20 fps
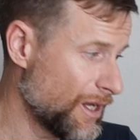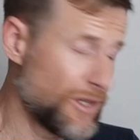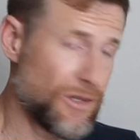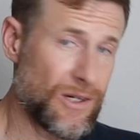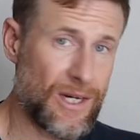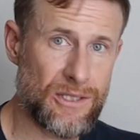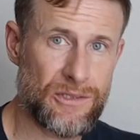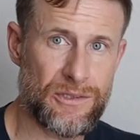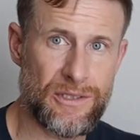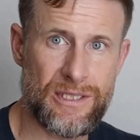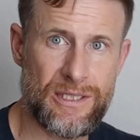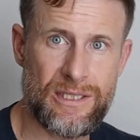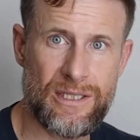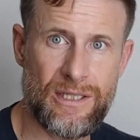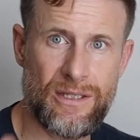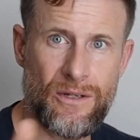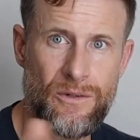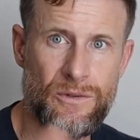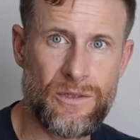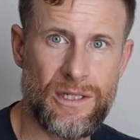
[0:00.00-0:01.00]
you can actually
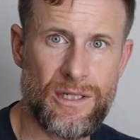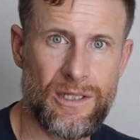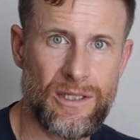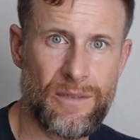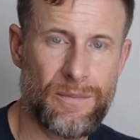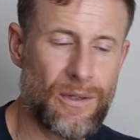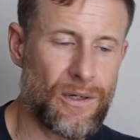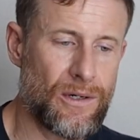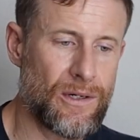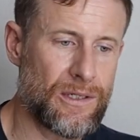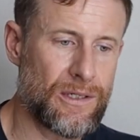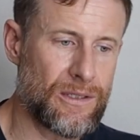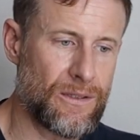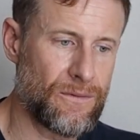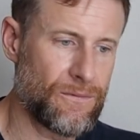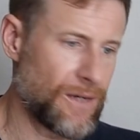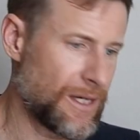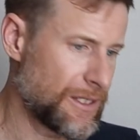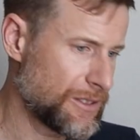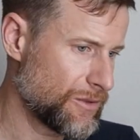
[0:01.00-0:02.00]
see those in the park in
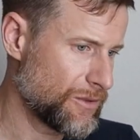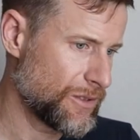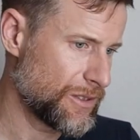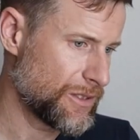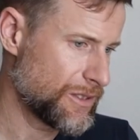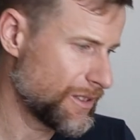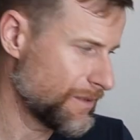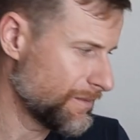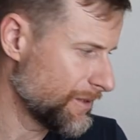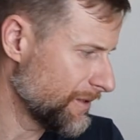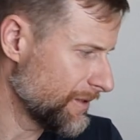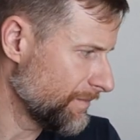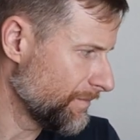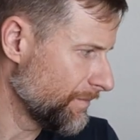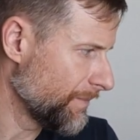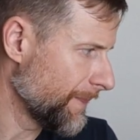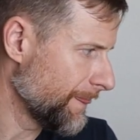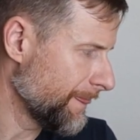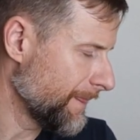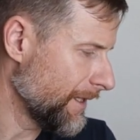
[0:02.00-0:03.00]
the fossil exhibit.
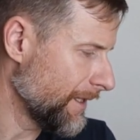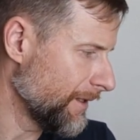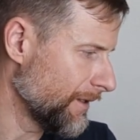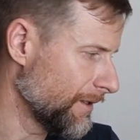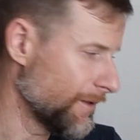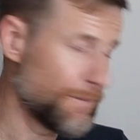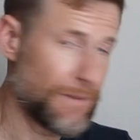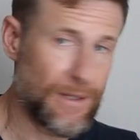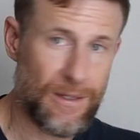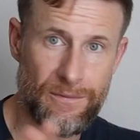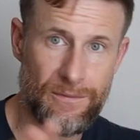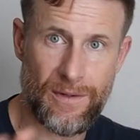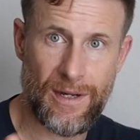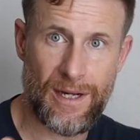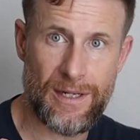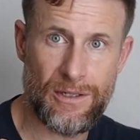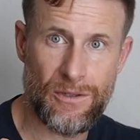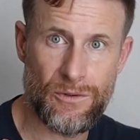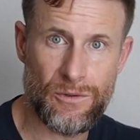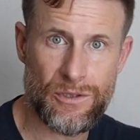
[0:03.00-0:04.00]
But
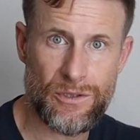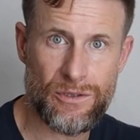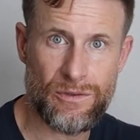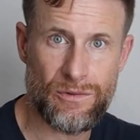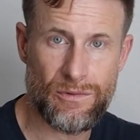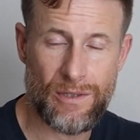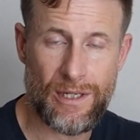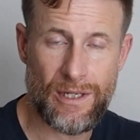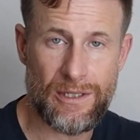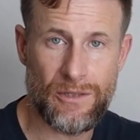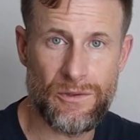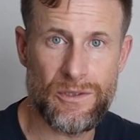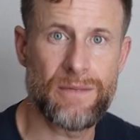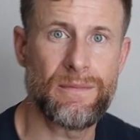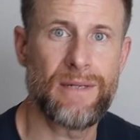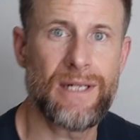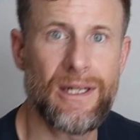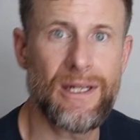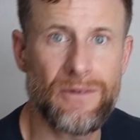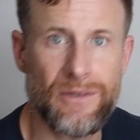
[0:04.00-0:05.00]
I know
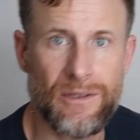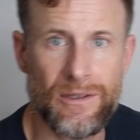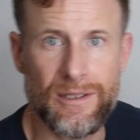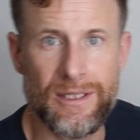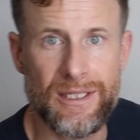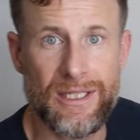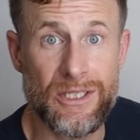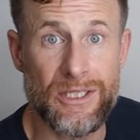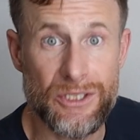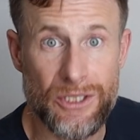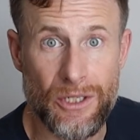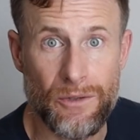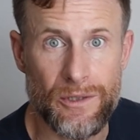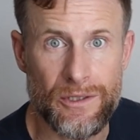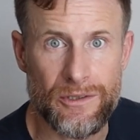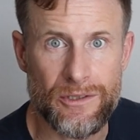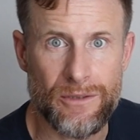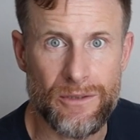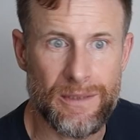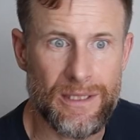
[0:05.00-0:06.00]
somebody out there, and he showed
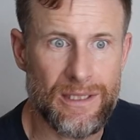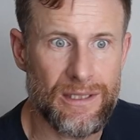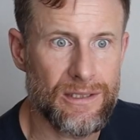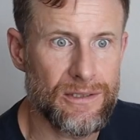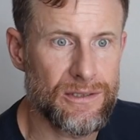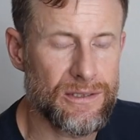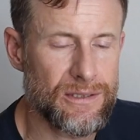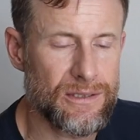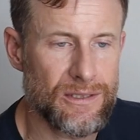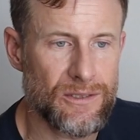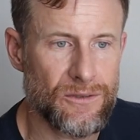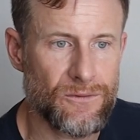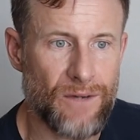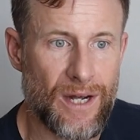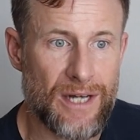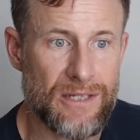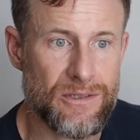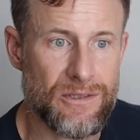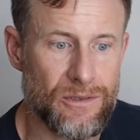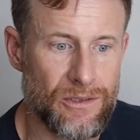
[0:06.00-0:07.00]
it to me in his
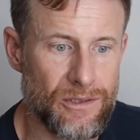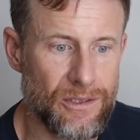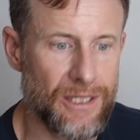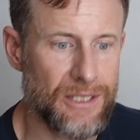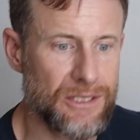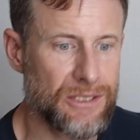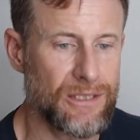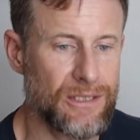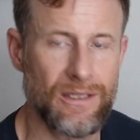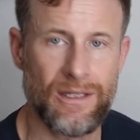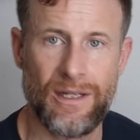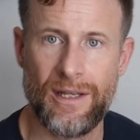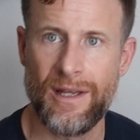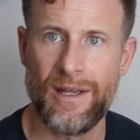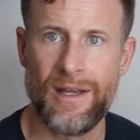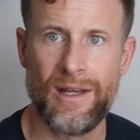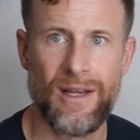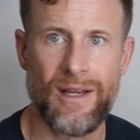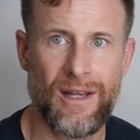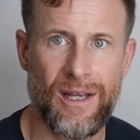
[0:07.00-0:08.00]
fossil collection,
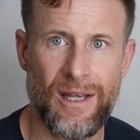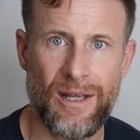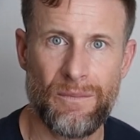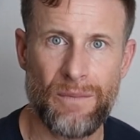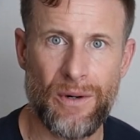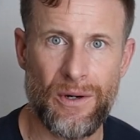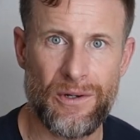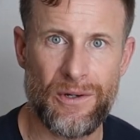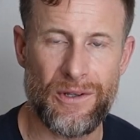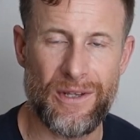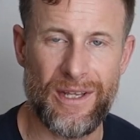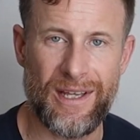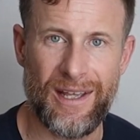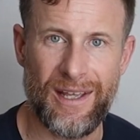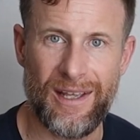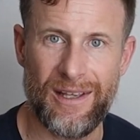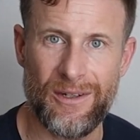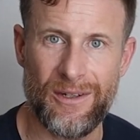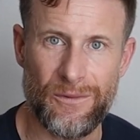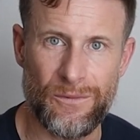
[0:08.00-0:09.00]
part of the
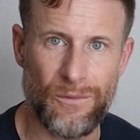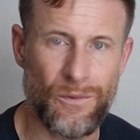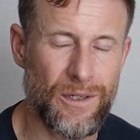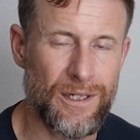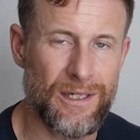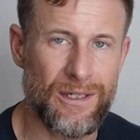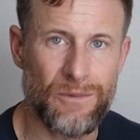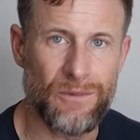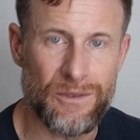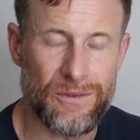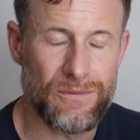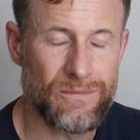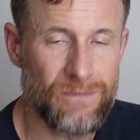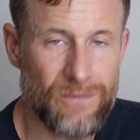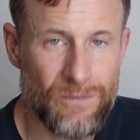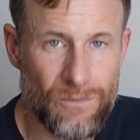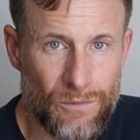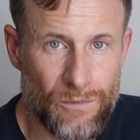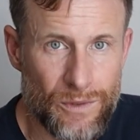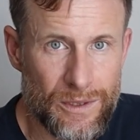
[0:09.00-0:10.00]
head of one. It was
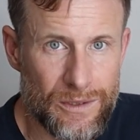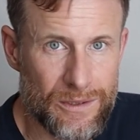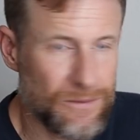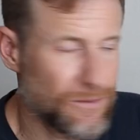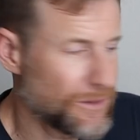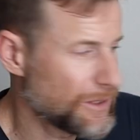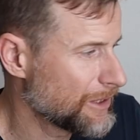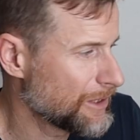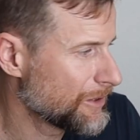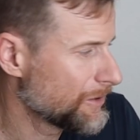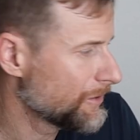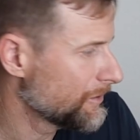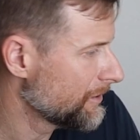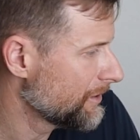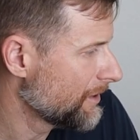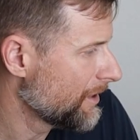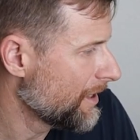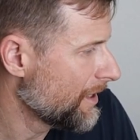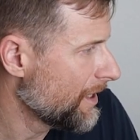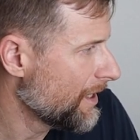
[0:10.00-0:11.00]
really freaking
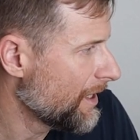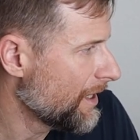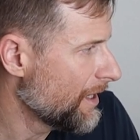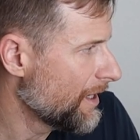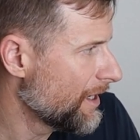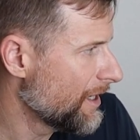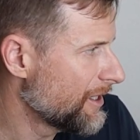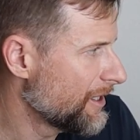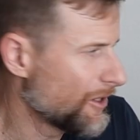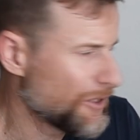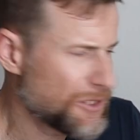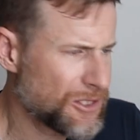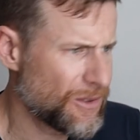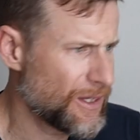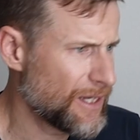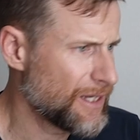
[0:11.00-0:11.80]
cool. And he also